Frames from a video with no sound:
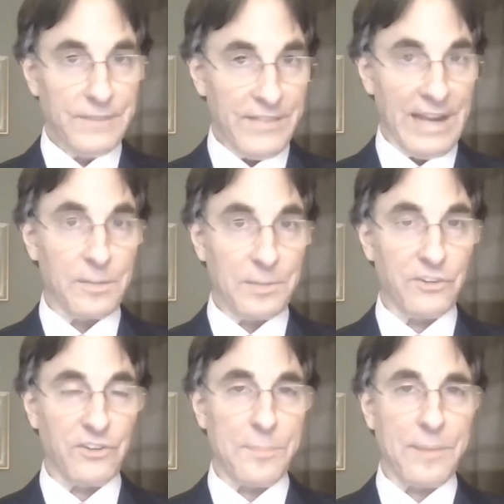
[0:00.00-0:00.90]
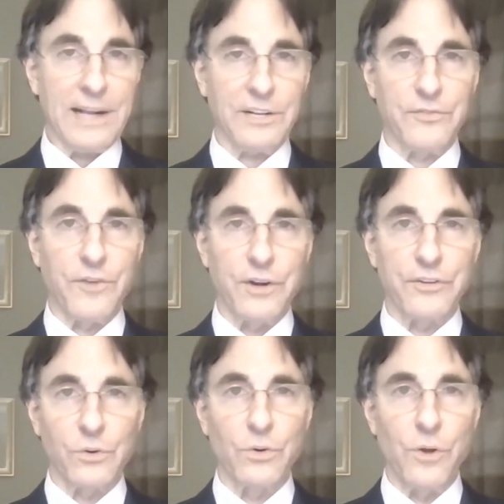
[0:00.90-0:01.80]
And that can be a setback as far
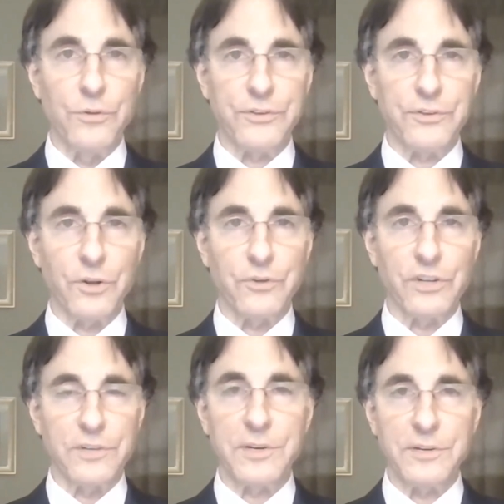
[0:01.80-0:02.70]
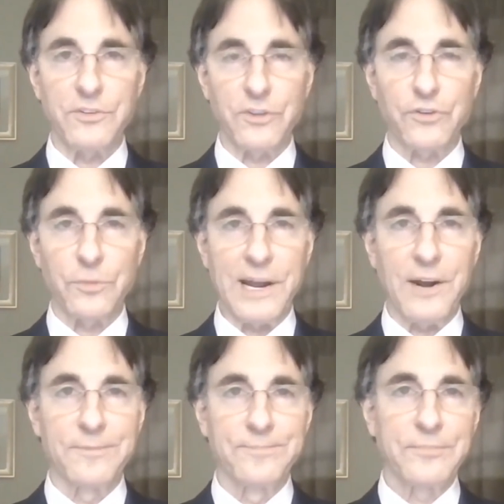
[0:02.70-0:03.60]
as the growth socially in social
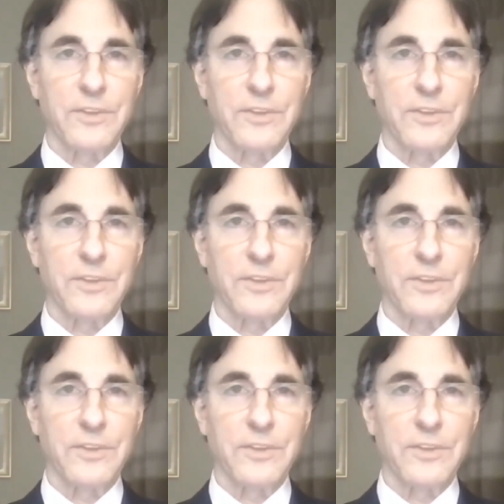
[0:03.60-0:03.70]
power.